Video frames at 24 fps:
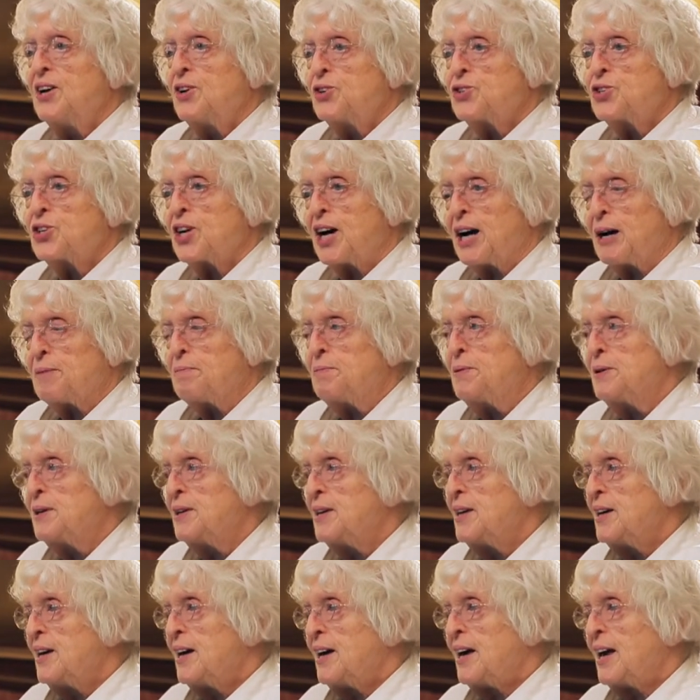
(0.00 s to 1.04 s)
shop,
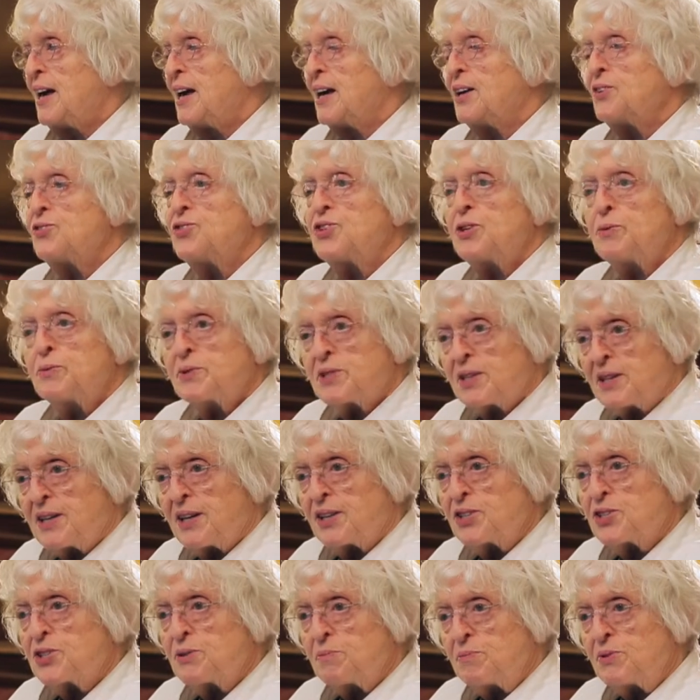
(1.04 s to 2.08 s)
and she was
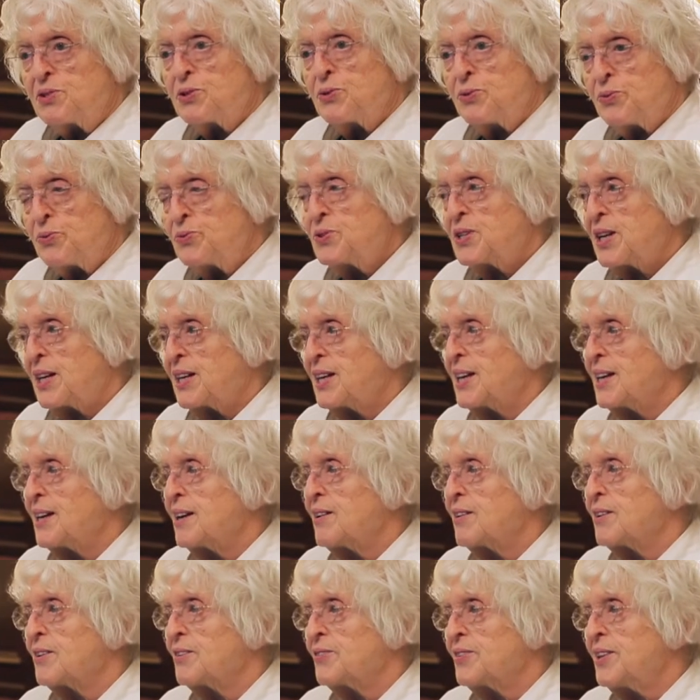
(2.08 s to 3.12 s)
accustomed to taking
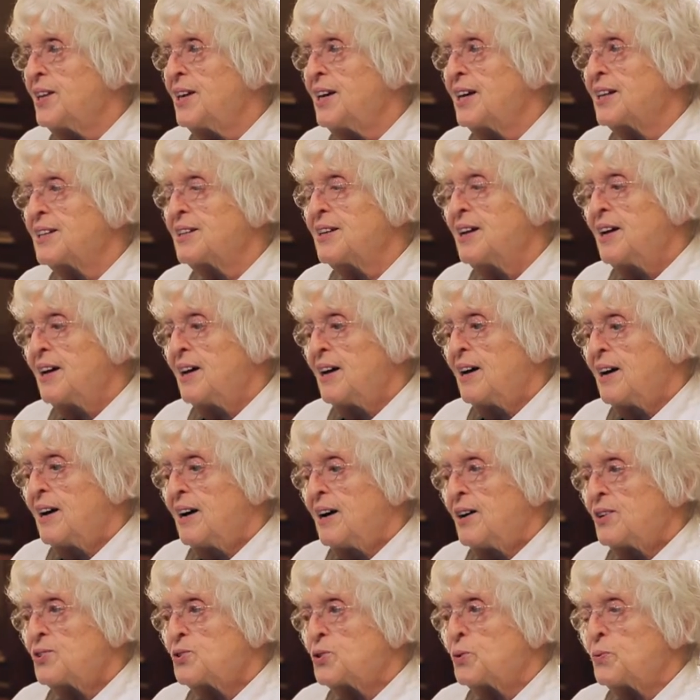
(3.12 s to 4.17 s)
care of that.
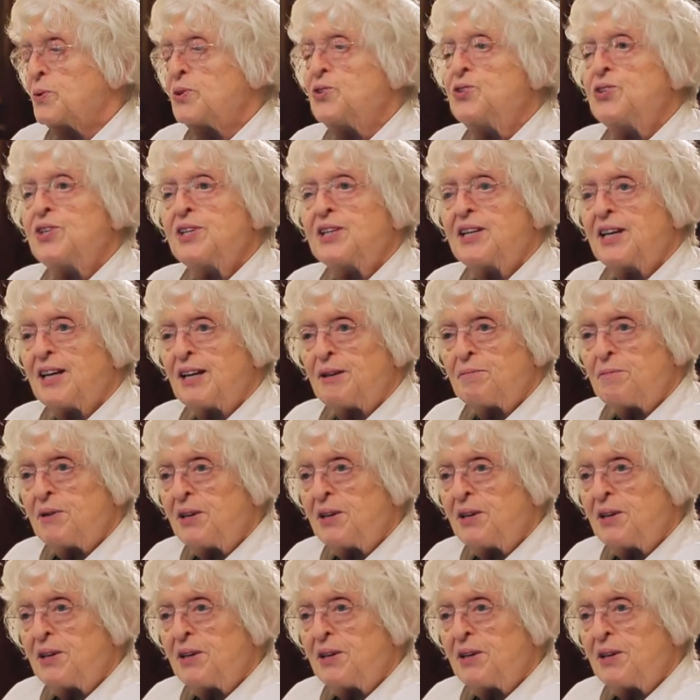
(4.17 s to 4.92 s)
So when she came